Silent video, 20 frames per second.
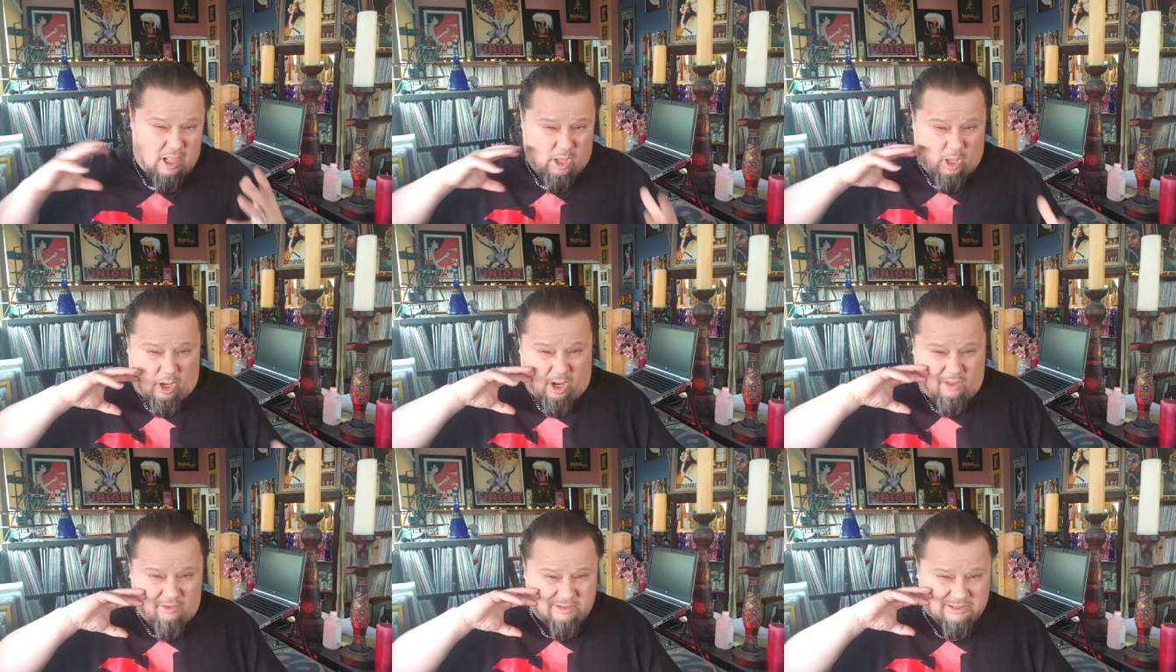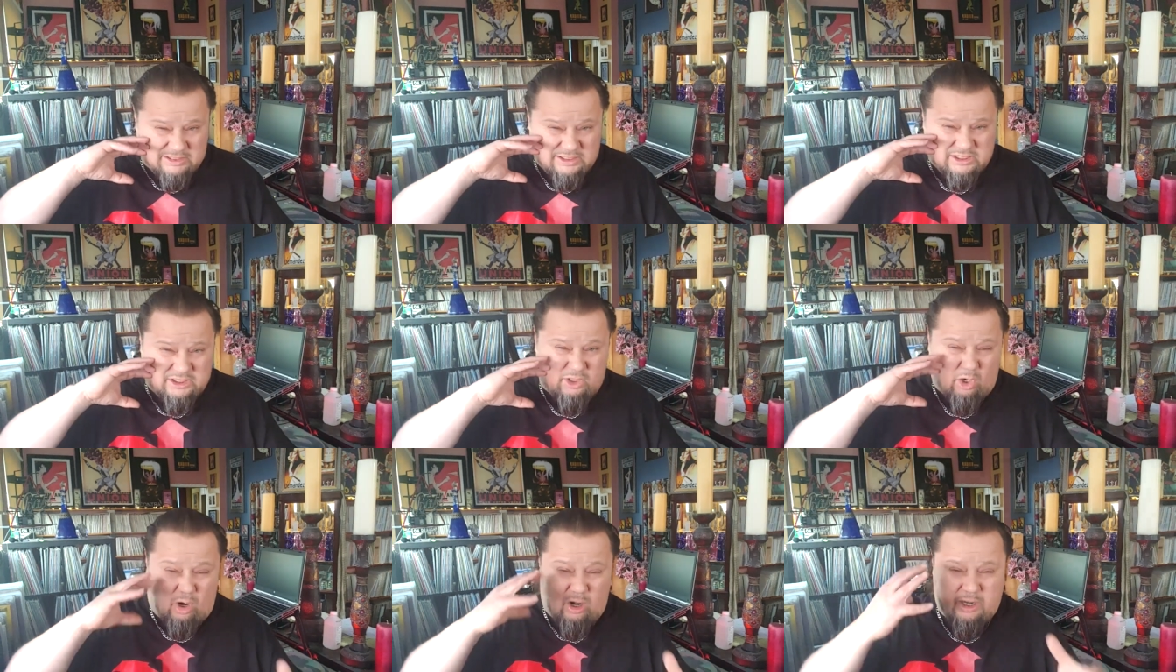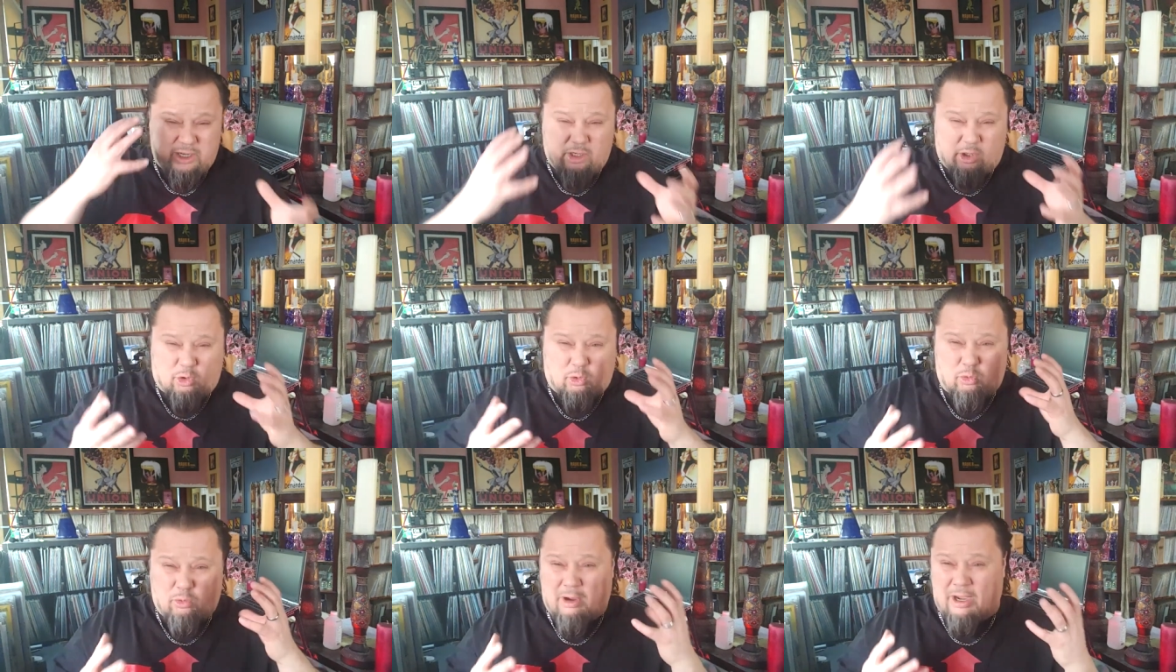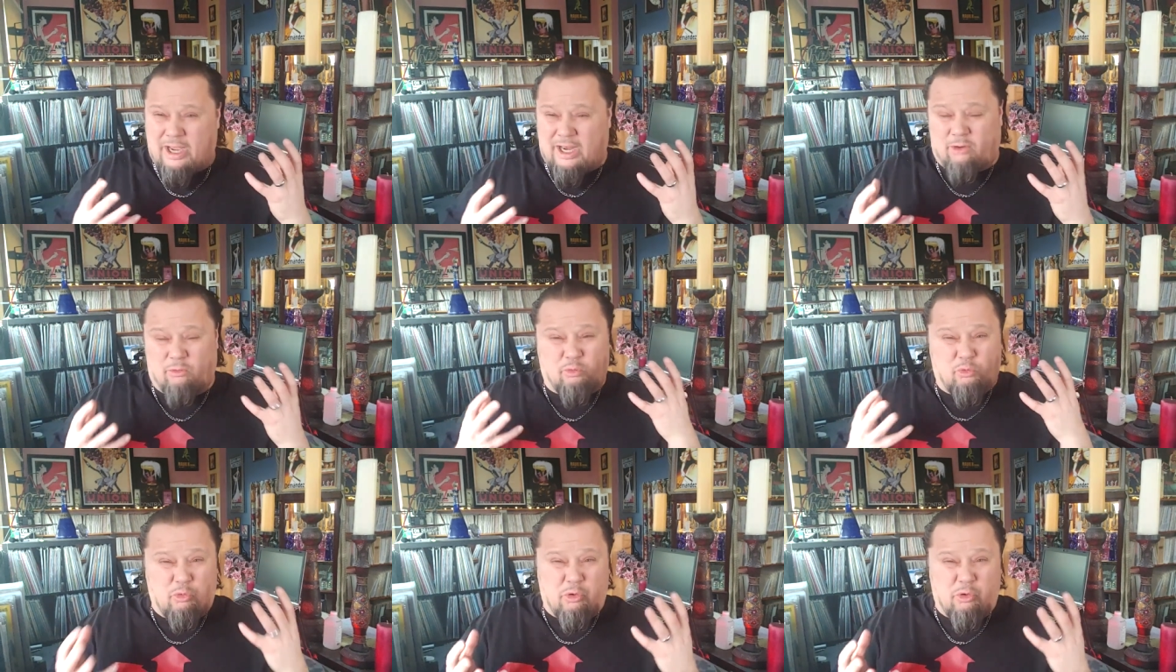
All this is starting to create a